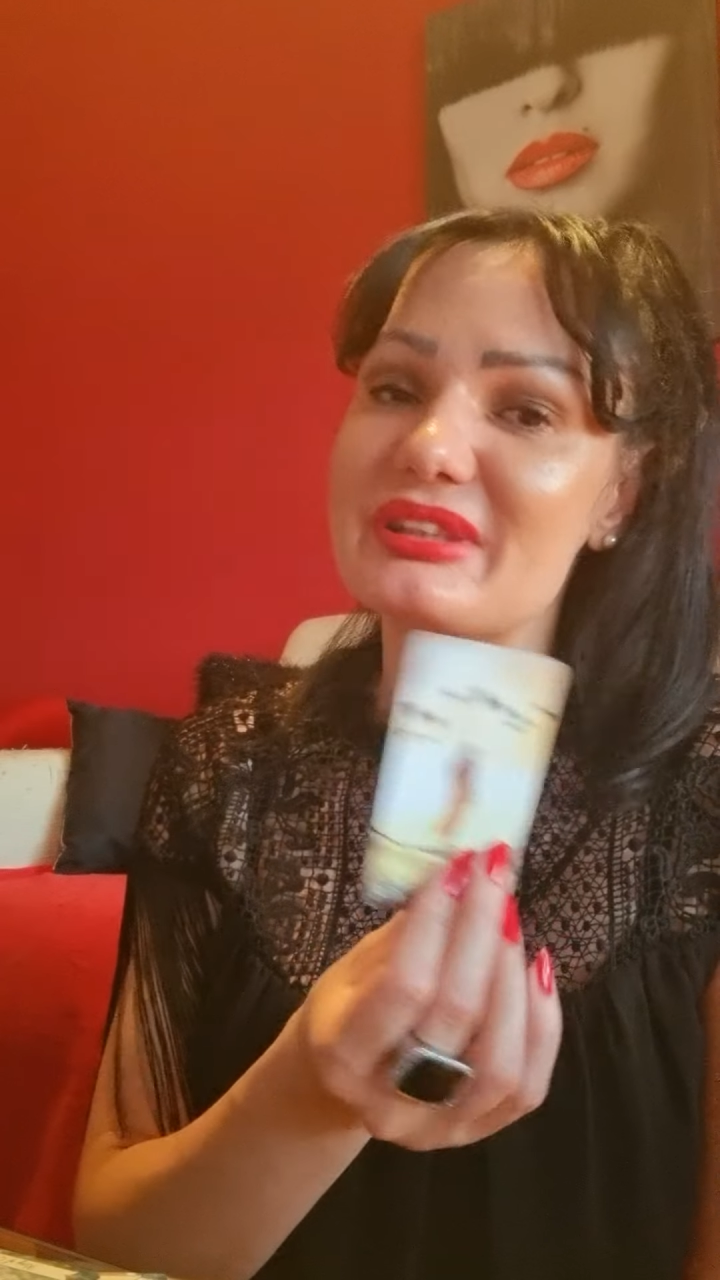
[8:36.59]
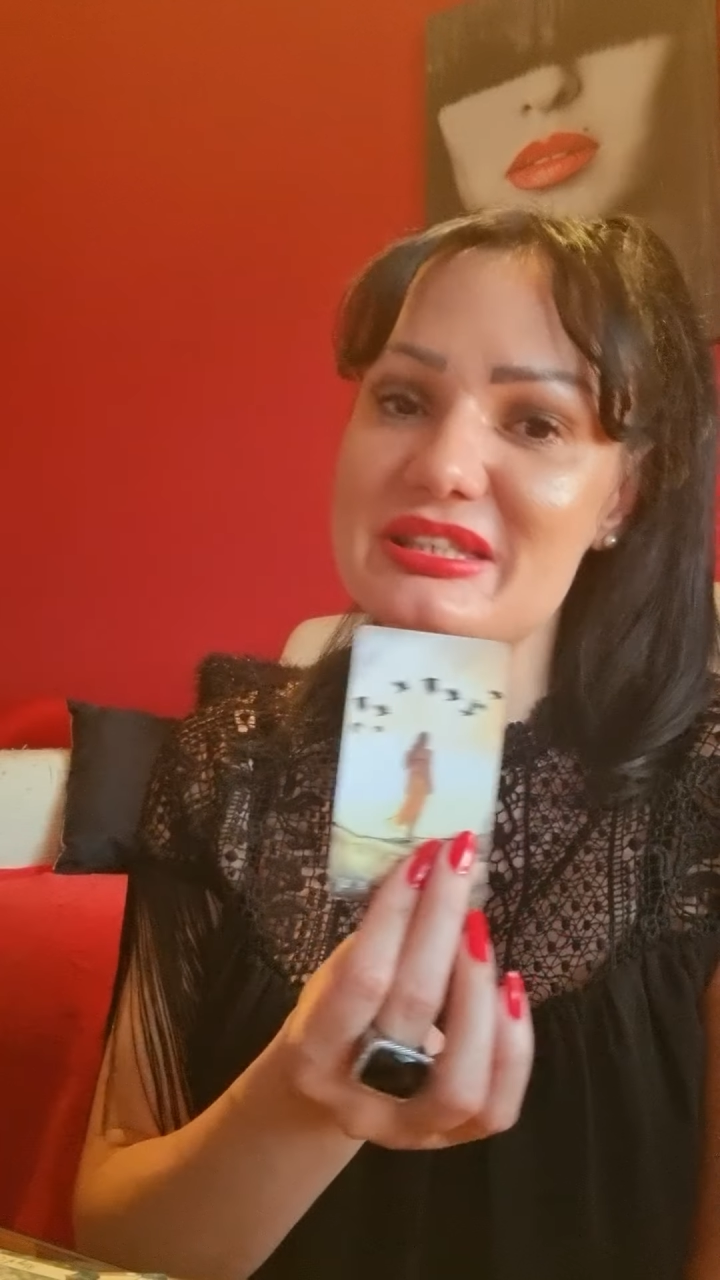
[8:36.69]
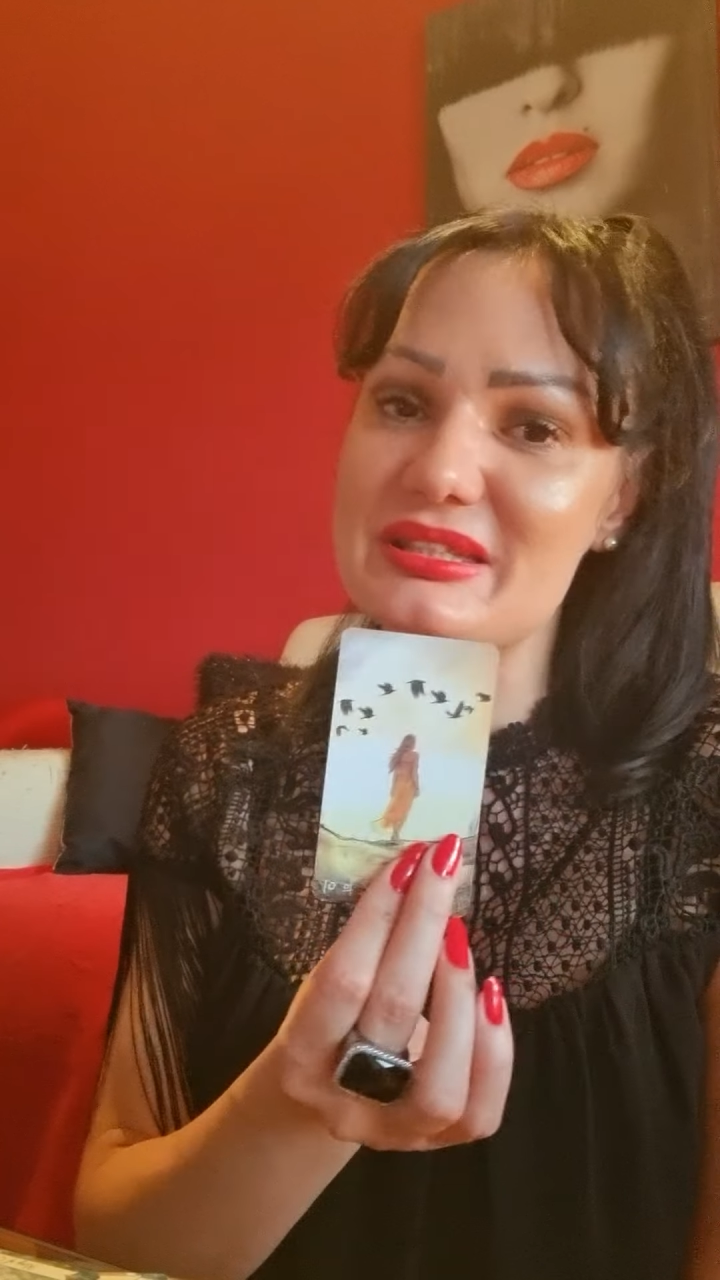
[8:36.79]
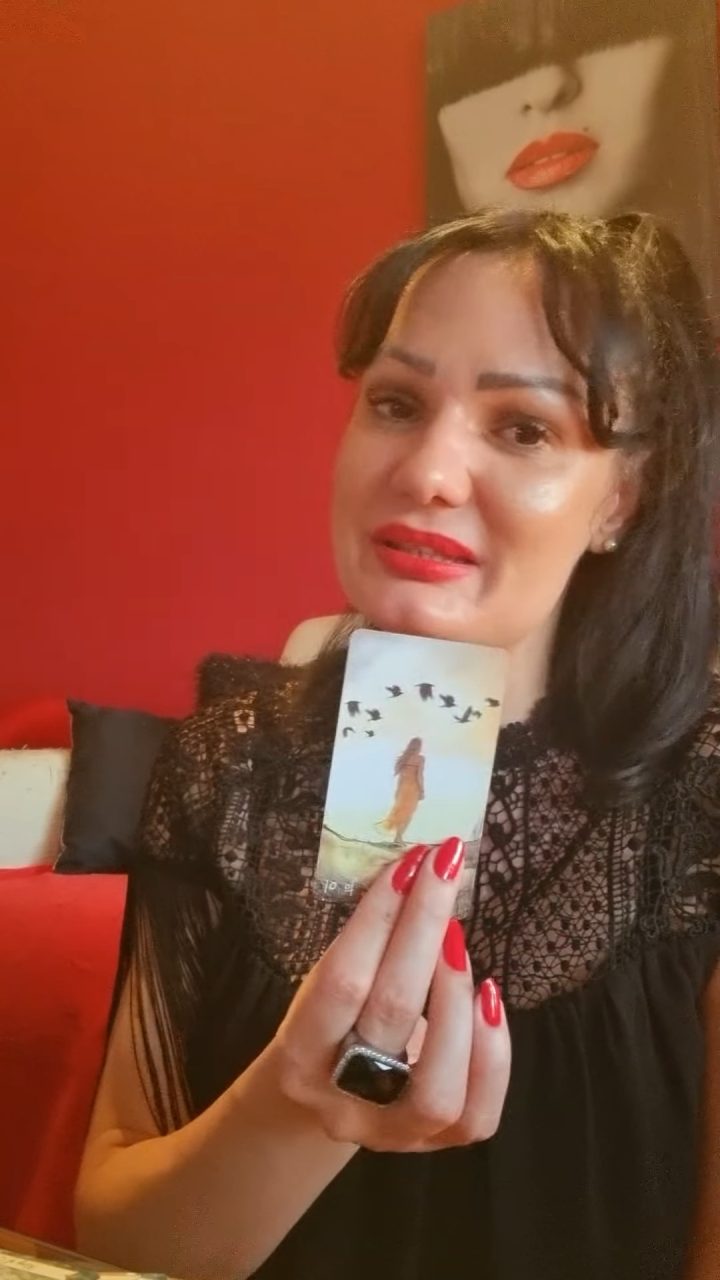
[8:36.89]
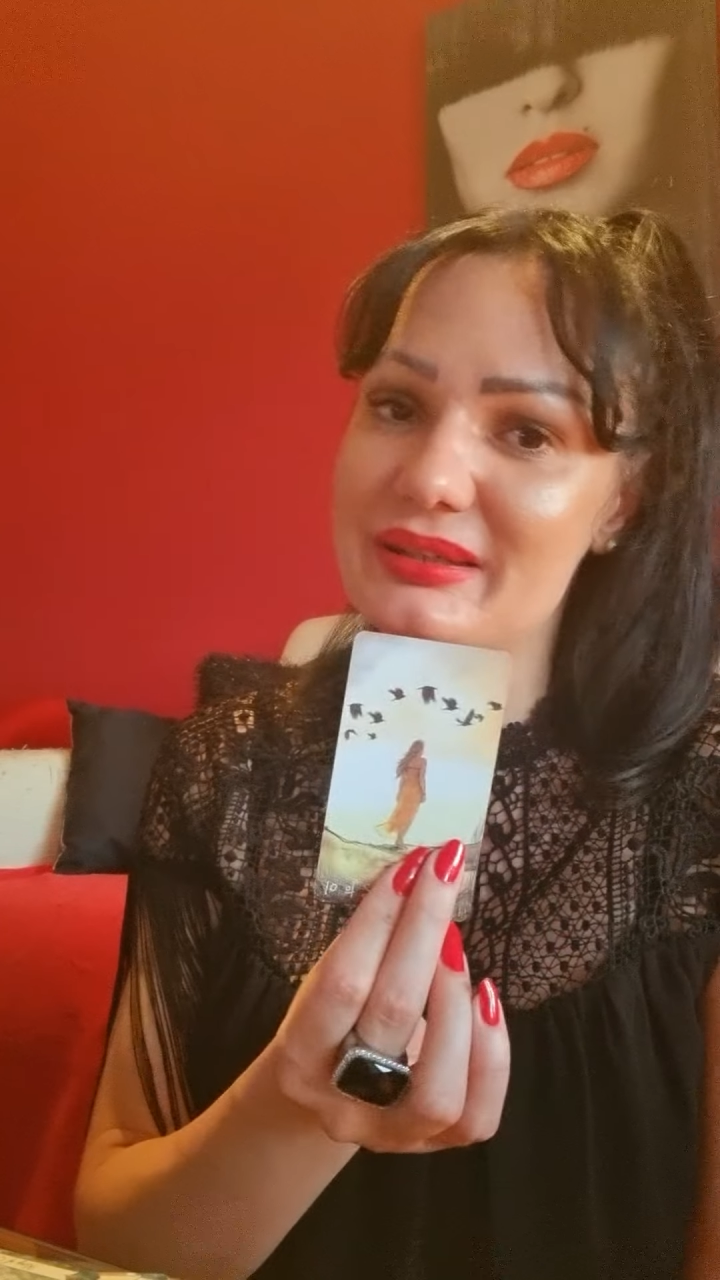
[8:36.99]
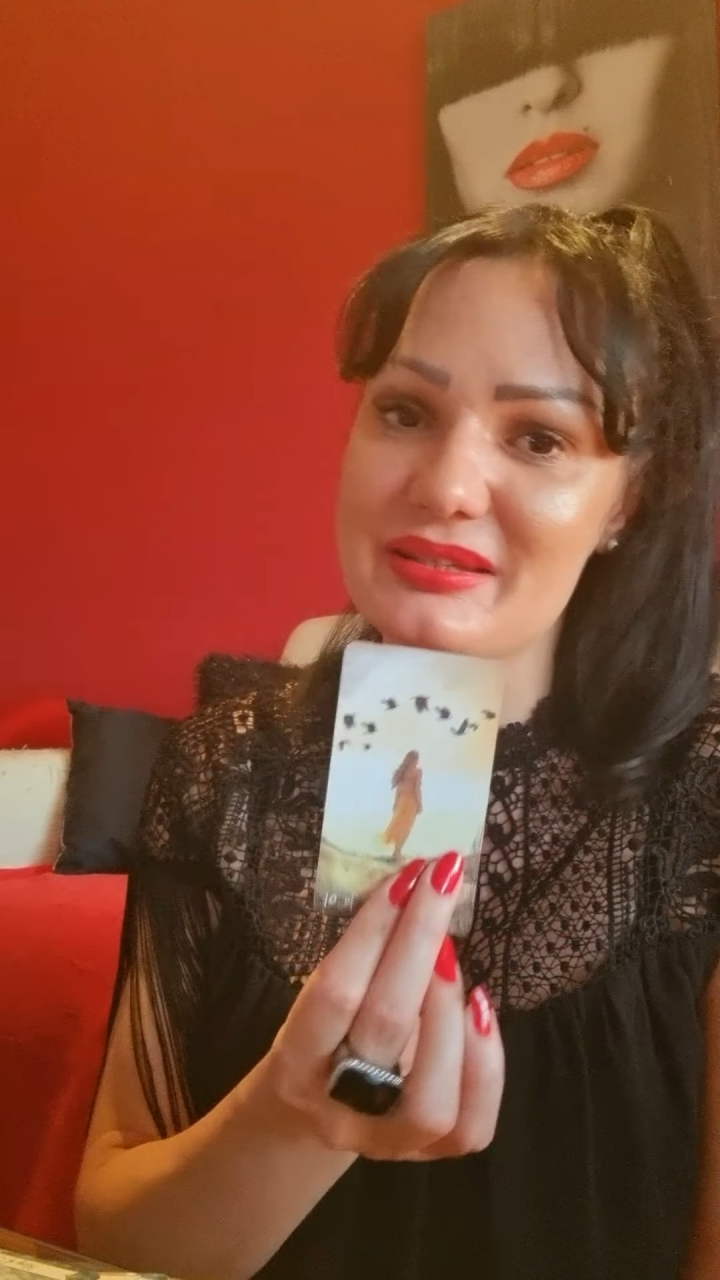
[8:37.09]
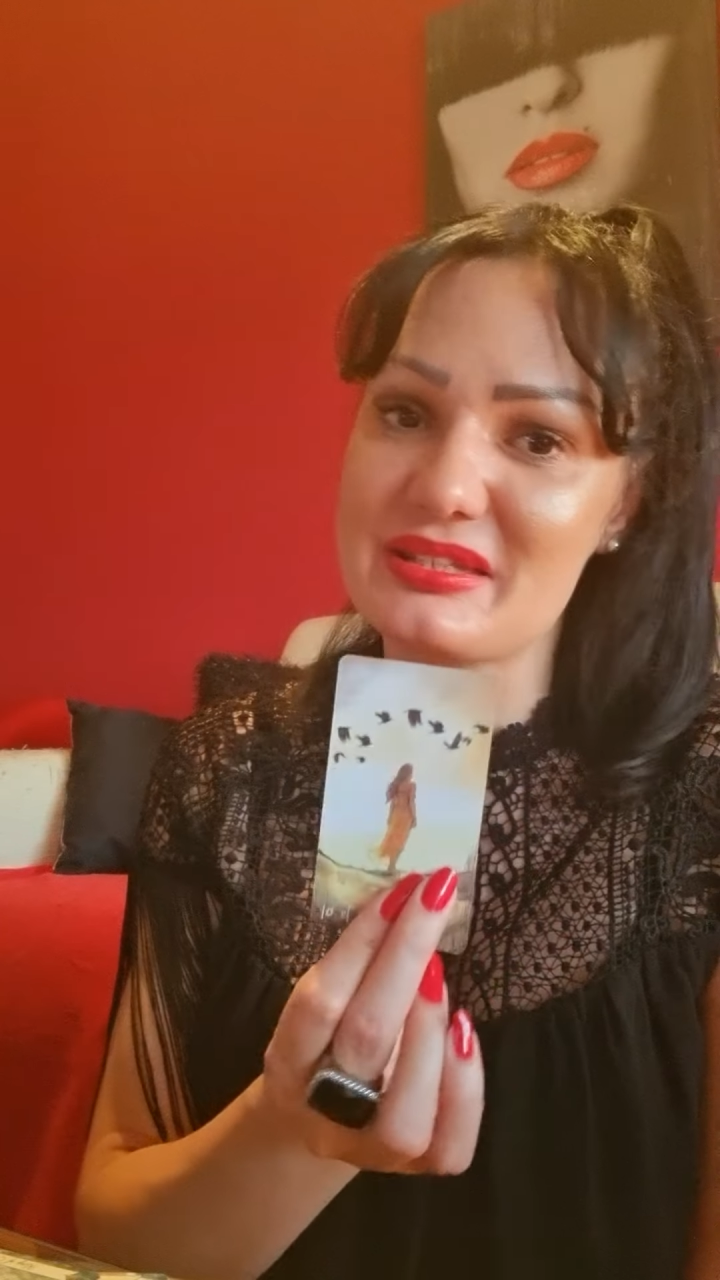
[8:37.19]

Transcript: this uh,